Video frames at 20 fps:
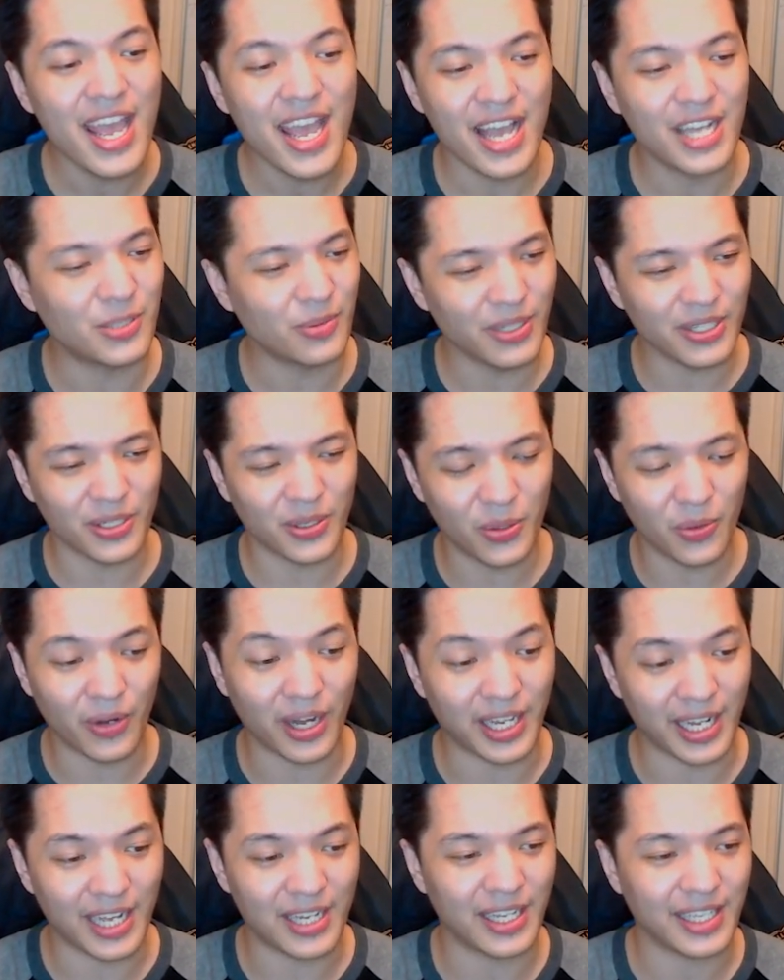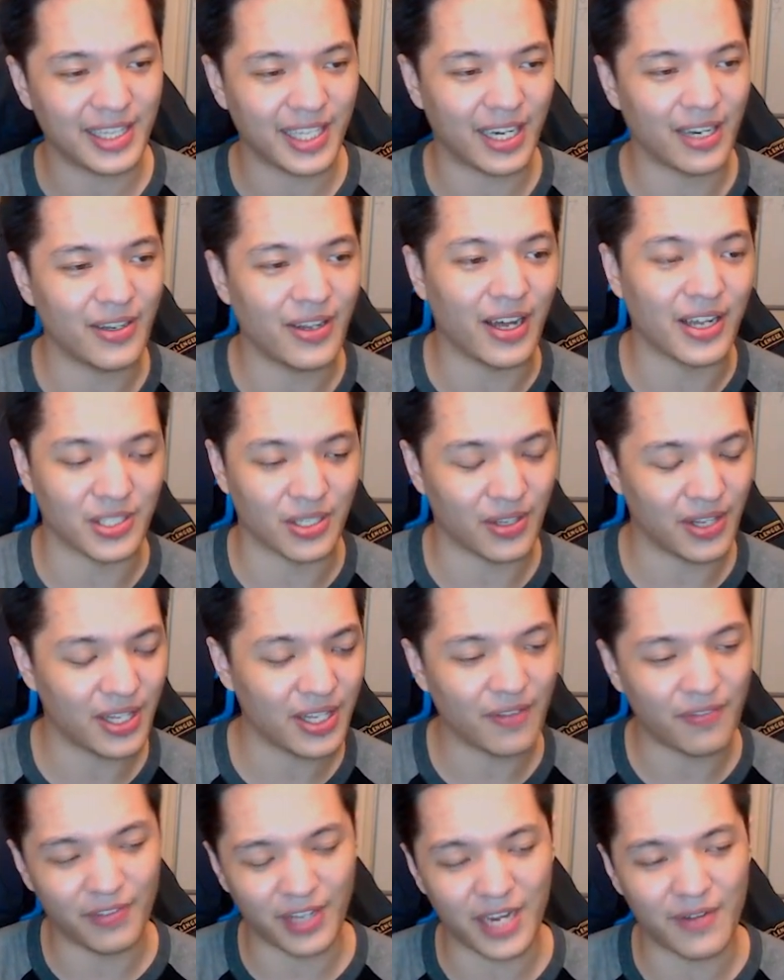It's really cool. I like that a lot. So I think
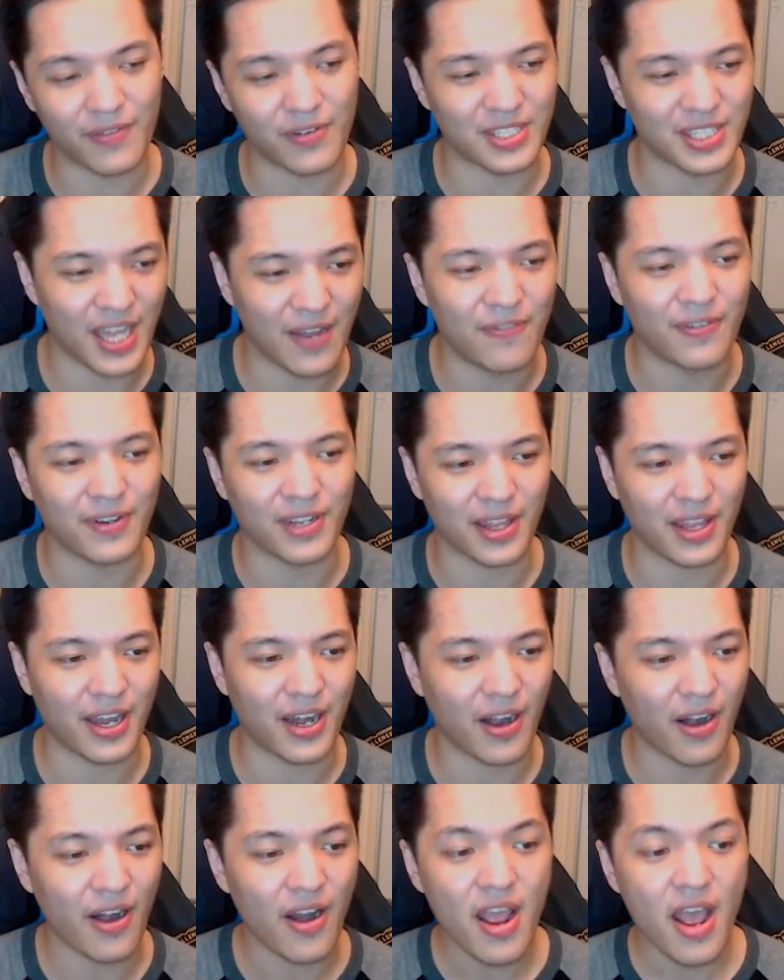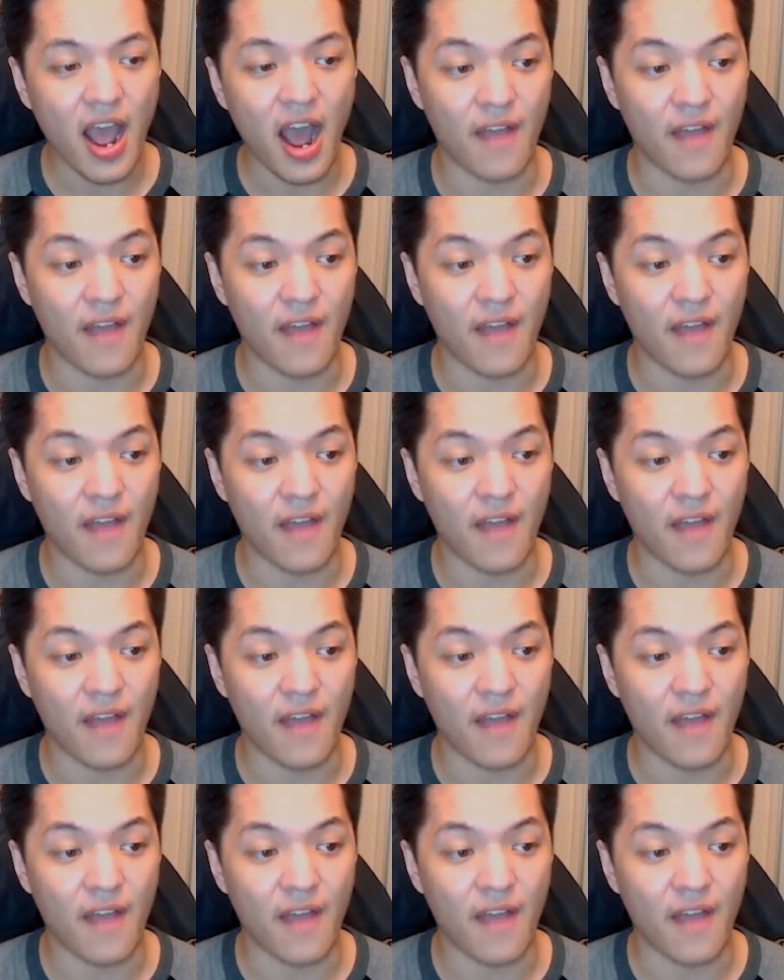the flavor is definitely there.